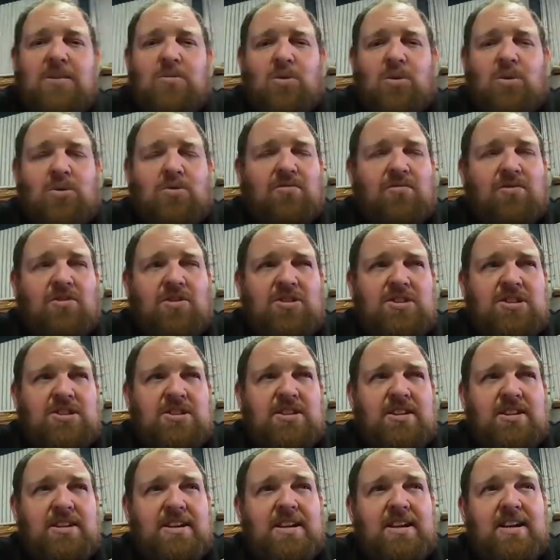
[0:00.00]
working for
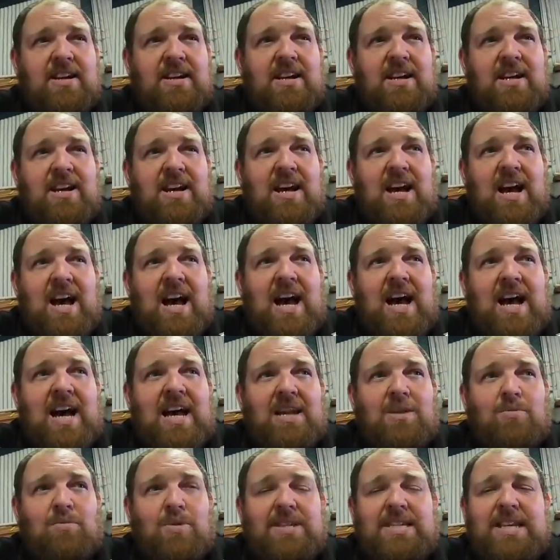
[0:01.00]
us,
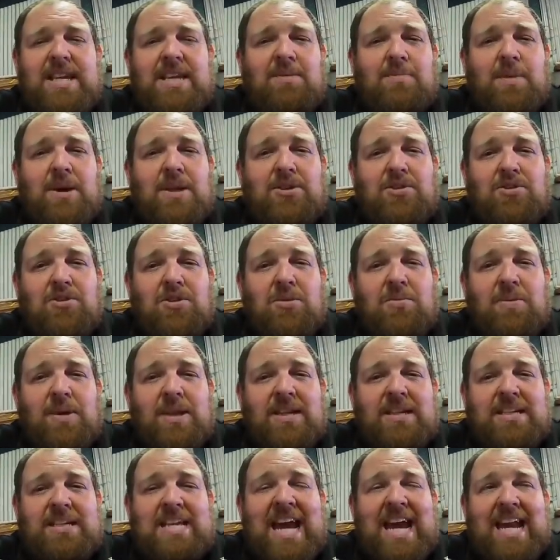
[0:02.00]
and we sent him out to do a
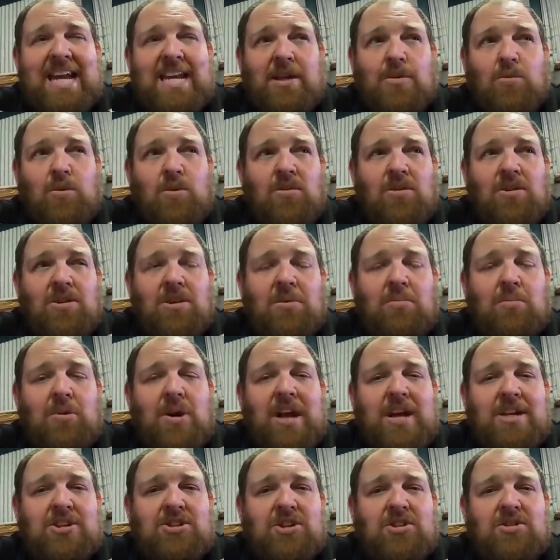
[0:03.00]
bit of tedding. We were under
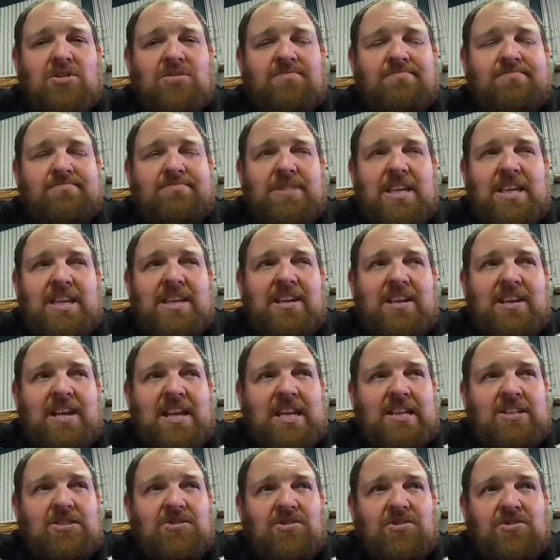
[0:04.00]
pressure, needed an
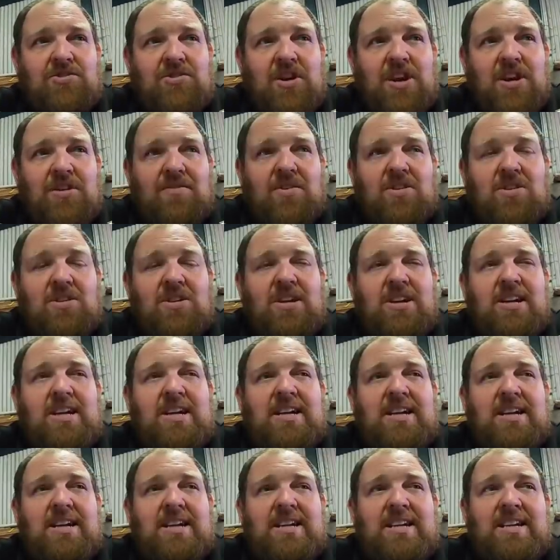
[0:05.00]
extra driver.
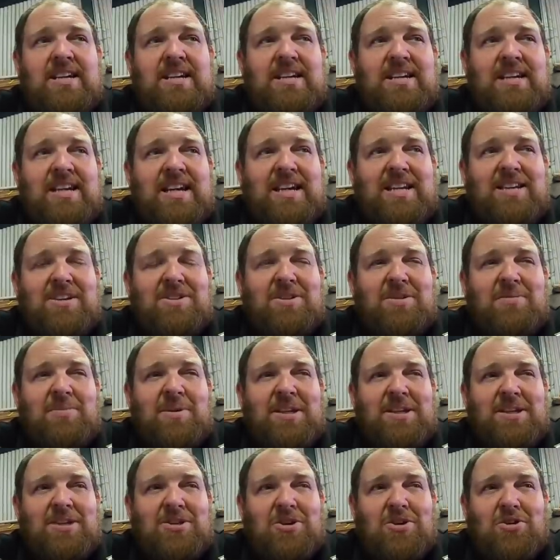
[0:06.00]
He'd done a
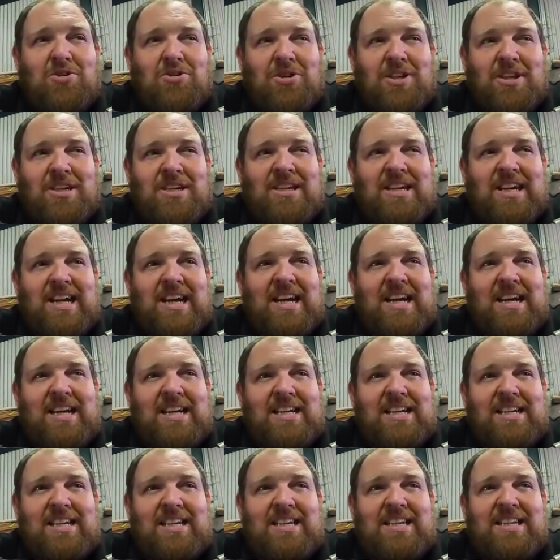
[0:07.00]
bit of turning,
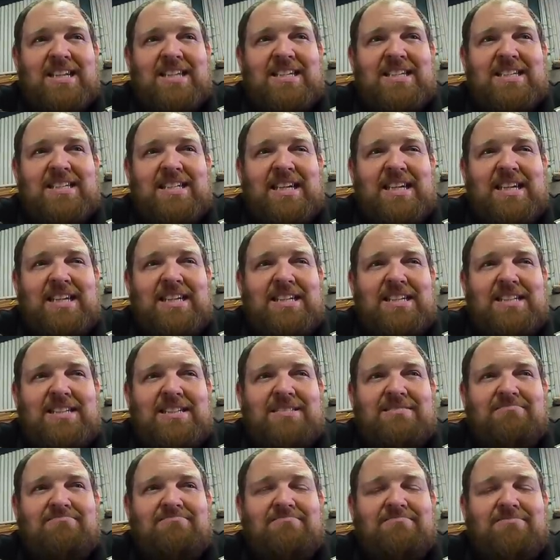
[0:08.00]
and he
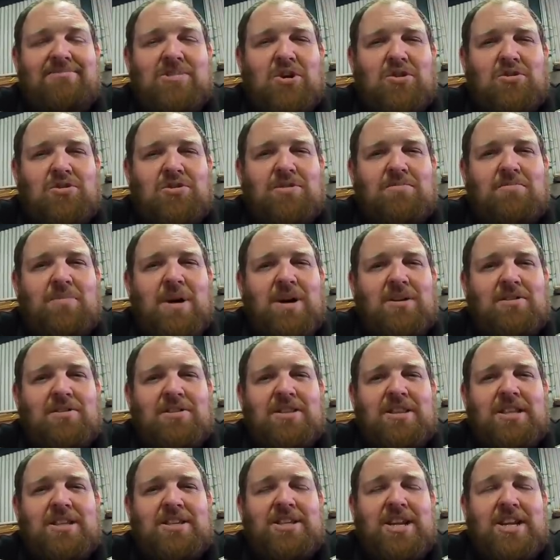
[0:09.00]
turned part
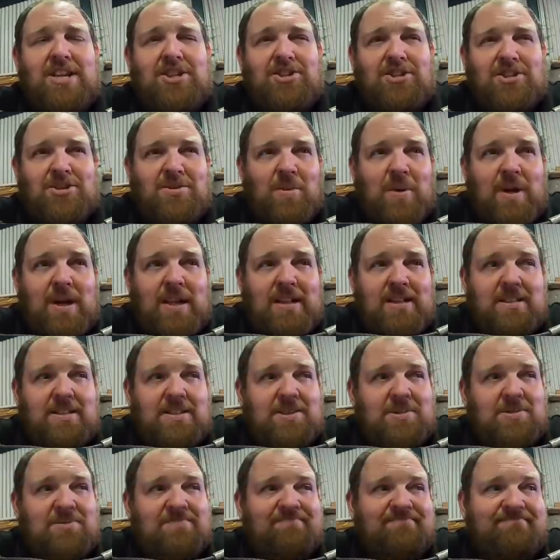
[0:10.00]
of the ditch as well,
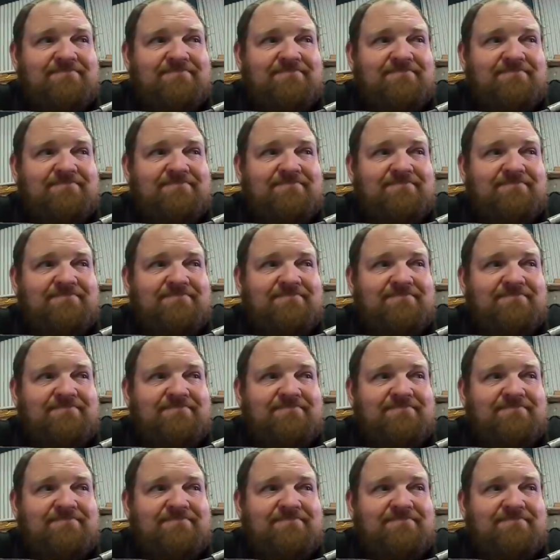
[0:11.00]
so